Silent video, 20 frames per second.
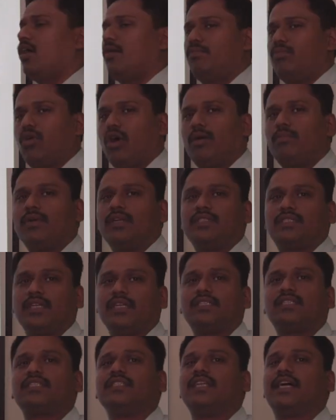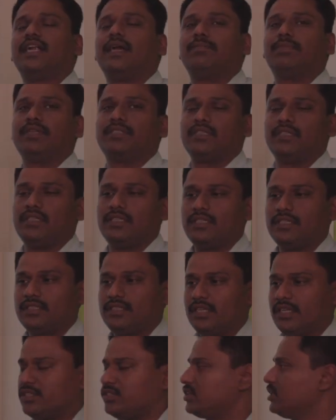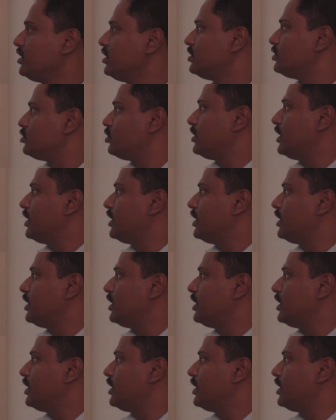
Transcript: abnormal cells that are present in the cells.